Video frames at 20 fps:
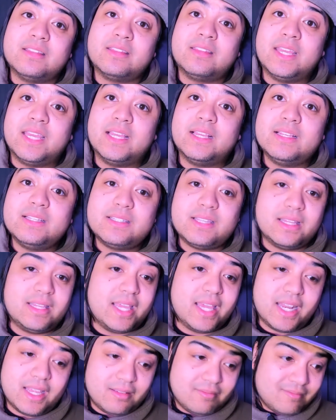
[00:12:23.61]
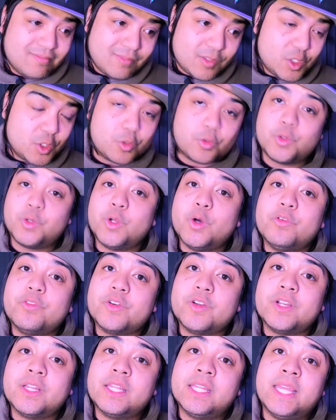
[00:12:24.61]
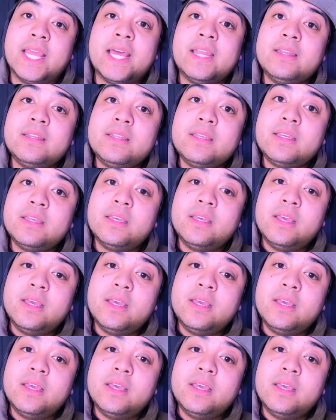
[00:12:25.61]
things and getting screwed over in the end.